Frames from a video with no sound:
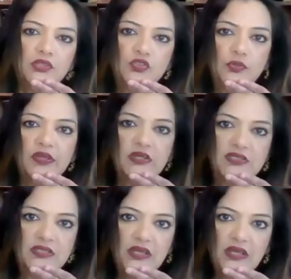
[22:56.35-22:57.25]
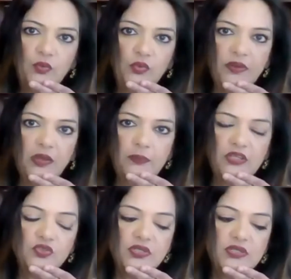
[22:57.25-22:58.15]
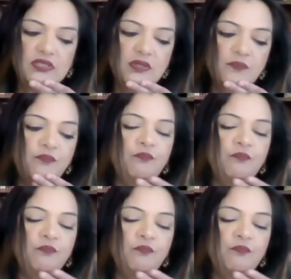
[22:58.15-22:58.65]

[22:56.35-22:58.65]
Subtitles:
a tremendous delay with biometrics.